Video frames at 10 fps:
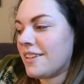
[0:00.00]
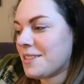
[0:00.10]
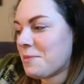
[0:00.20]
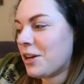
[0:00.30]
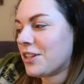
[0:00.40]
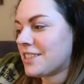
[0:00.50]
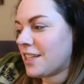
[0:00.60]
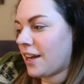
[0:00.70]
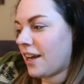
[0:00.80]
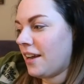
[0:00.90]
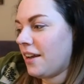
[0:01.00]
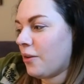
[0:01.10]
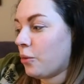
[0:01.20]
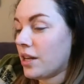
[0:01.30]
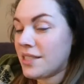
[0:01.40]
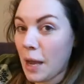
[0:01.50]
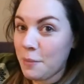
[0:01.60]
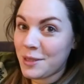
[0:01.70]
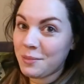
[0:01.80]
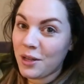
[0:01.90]
looks today, or
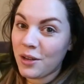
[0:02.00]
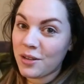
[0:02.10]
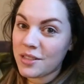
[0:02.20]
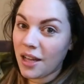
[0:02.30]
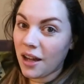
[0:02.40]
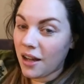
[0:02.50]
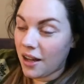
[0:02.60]
attempt some looks that